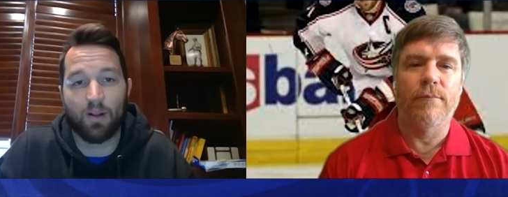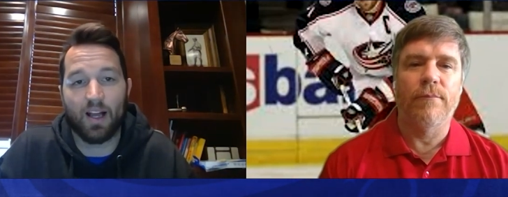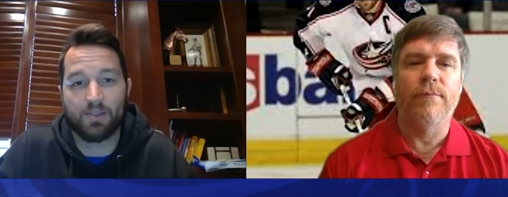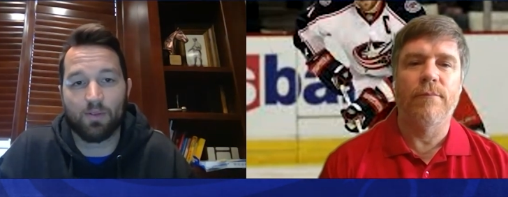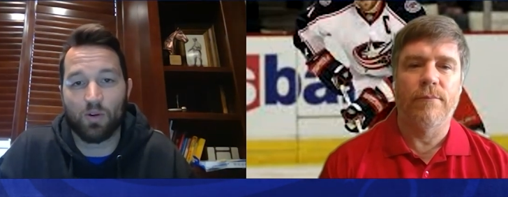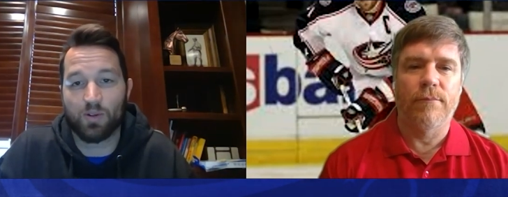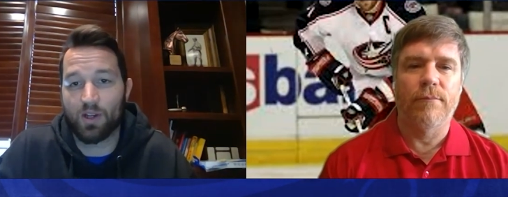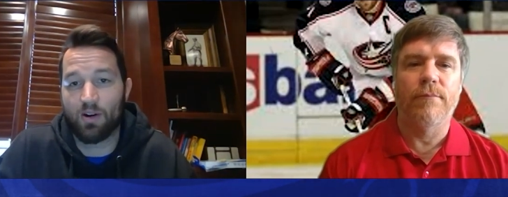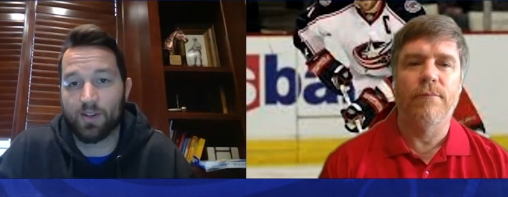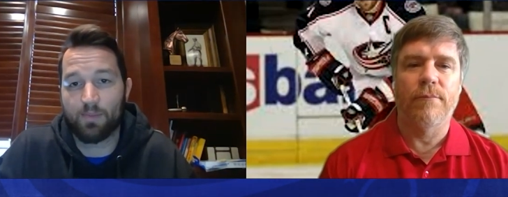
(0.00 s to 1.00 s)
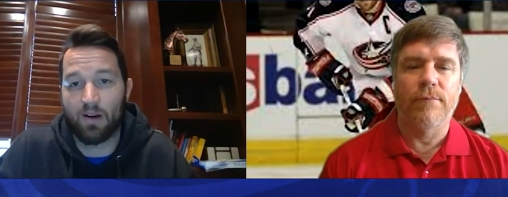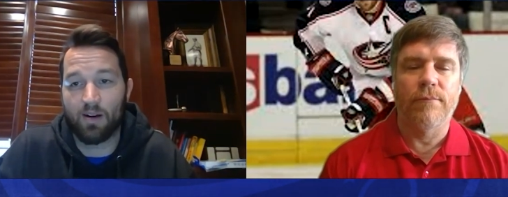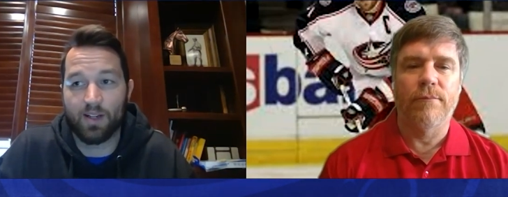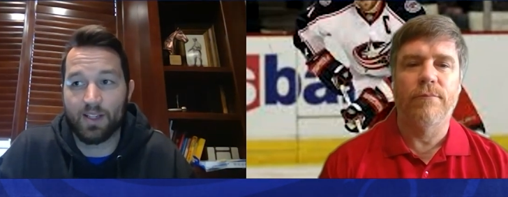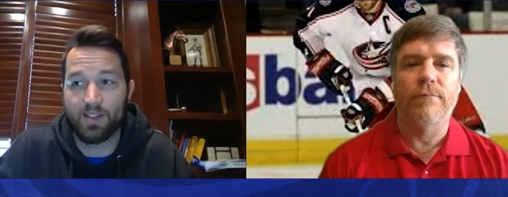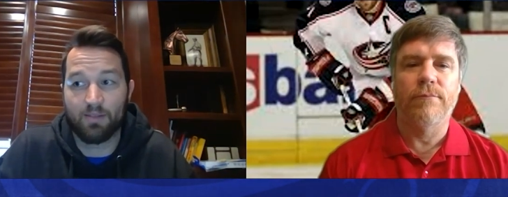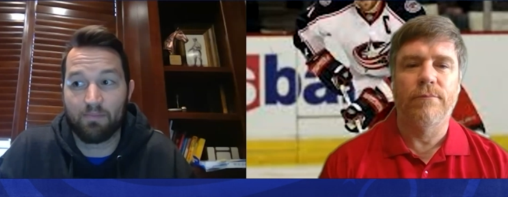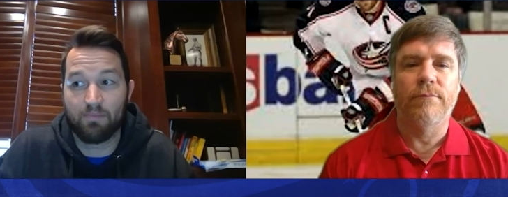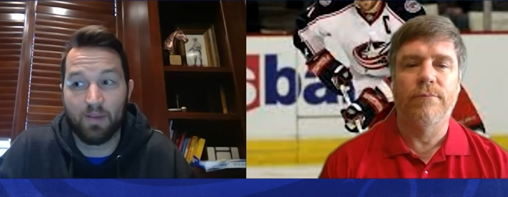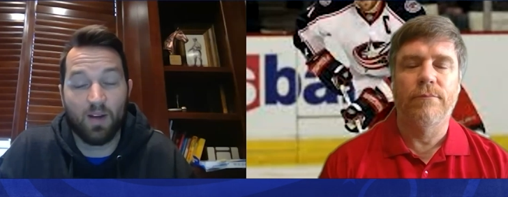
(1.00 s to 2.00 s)
Speaker 1: asked me what was the hardest part, and I said
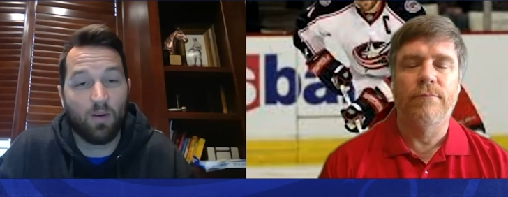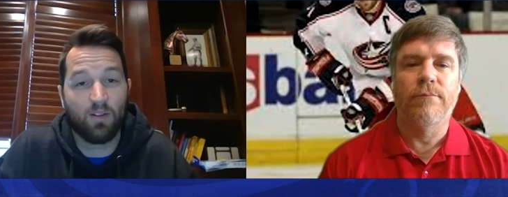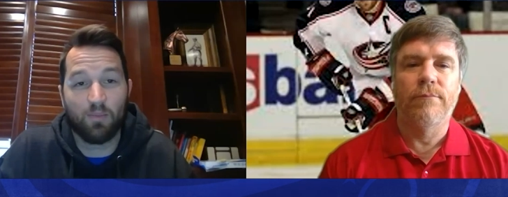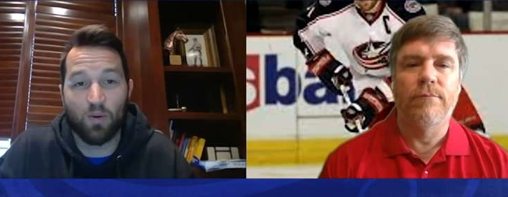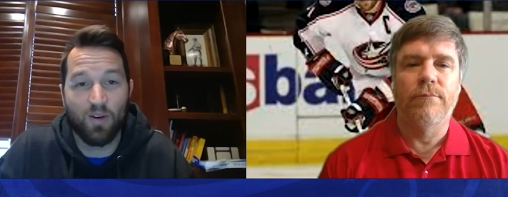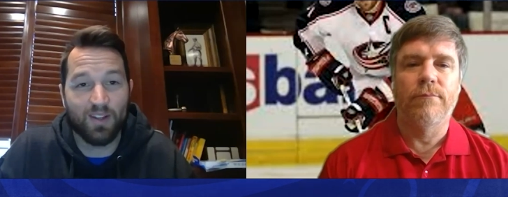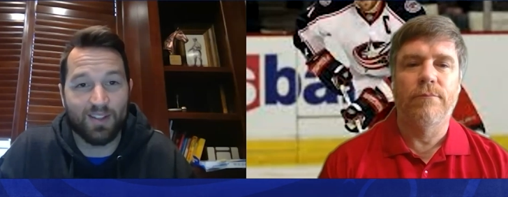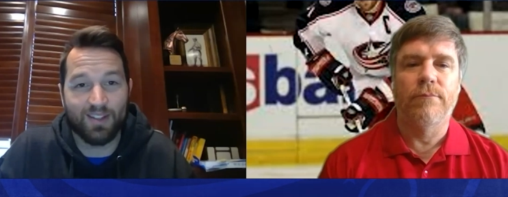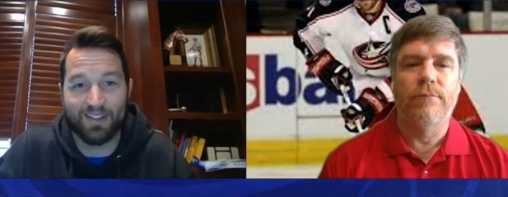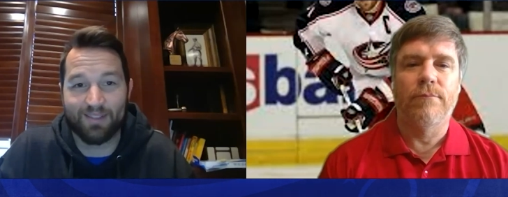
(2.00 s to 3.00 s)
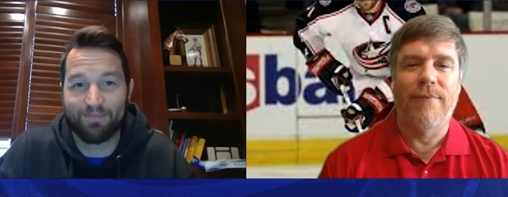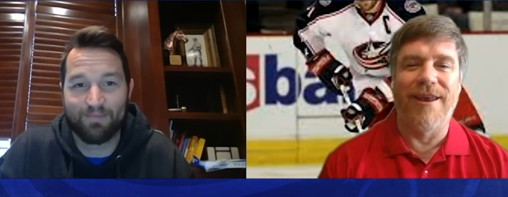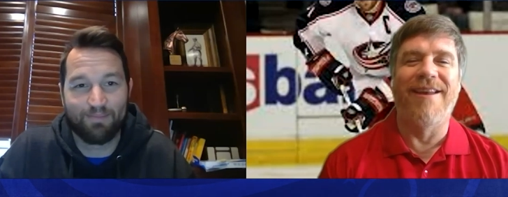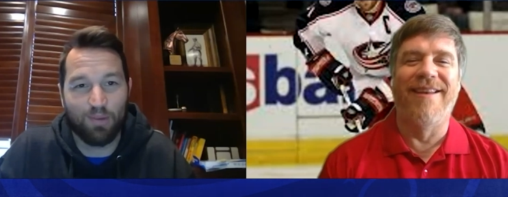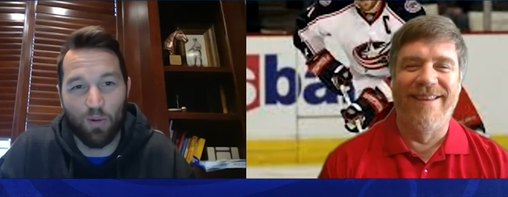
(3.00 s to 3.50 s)
being around the boys, like yeah.